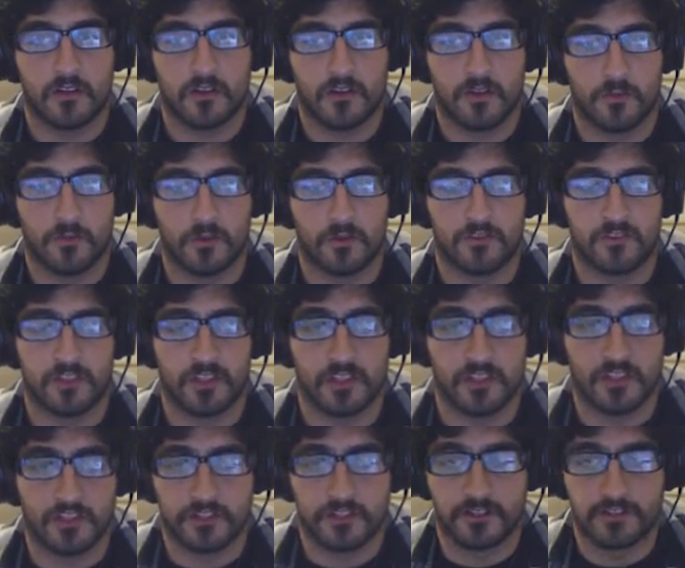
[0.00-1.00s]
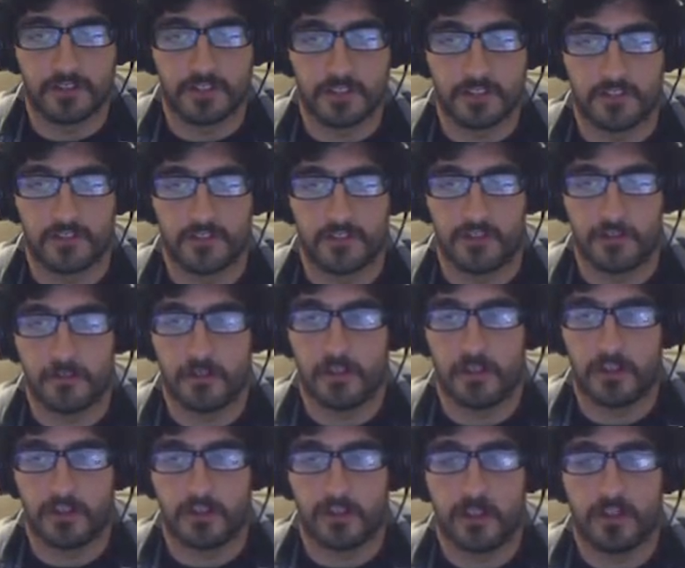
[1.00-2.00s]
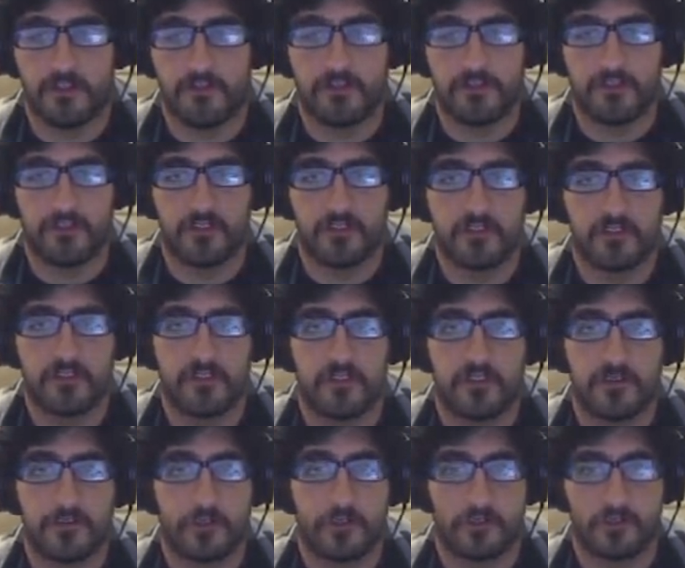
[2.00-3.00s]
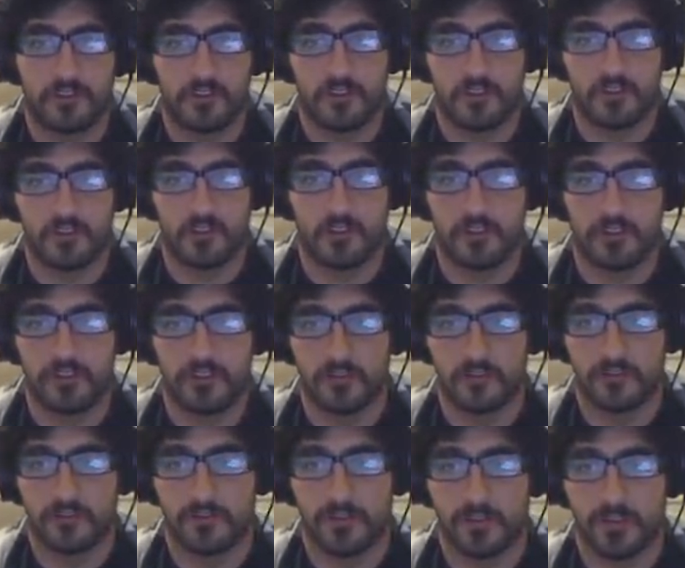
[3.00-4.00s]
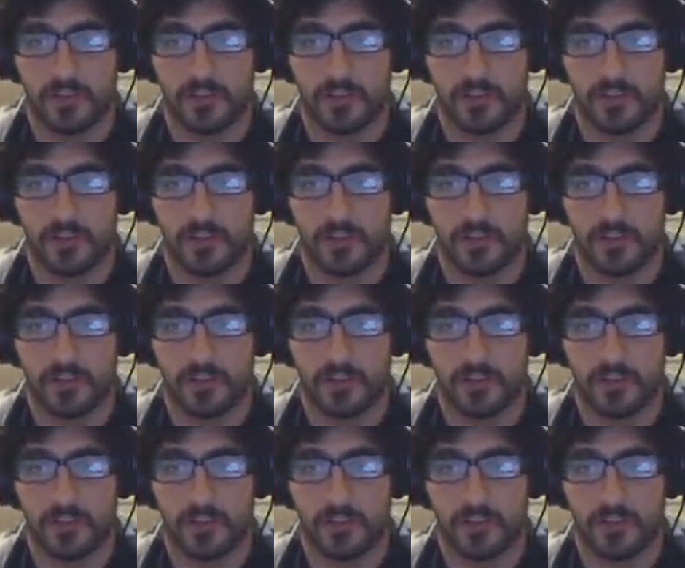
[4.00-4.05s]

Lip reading: almost a year to get to the polygraph portion of